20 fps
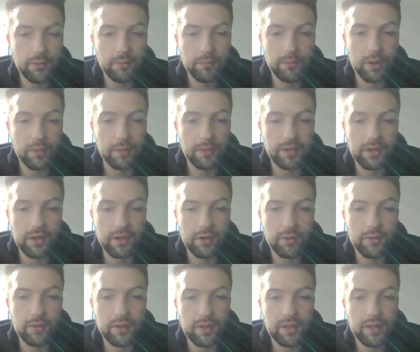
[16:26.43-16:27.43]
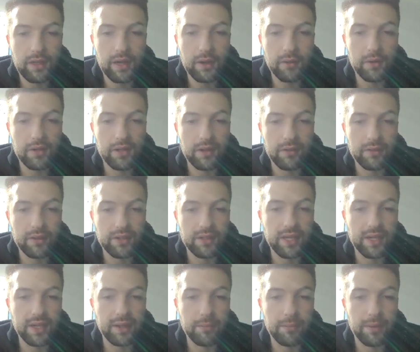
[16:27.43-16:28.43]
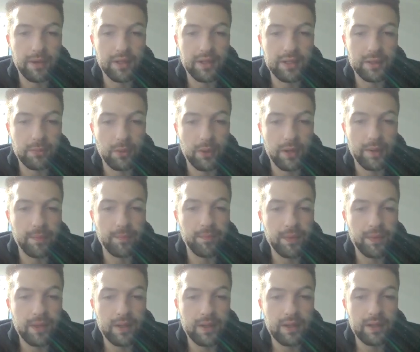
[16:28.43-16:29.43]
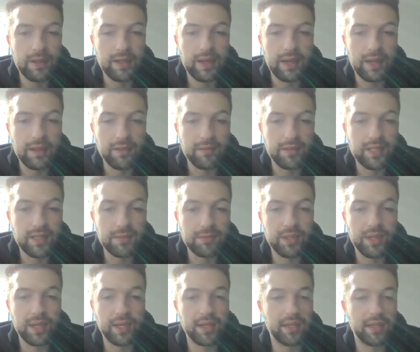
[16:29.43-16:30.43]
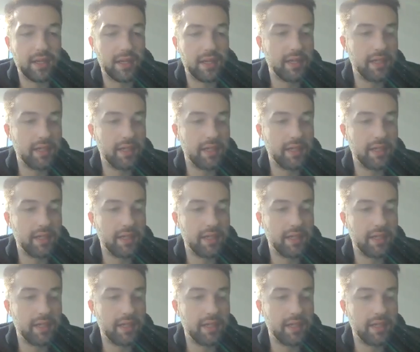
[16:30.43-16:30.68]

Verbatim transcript: Probably don't. I would have definitely taken him by this point yeah, it seems like it.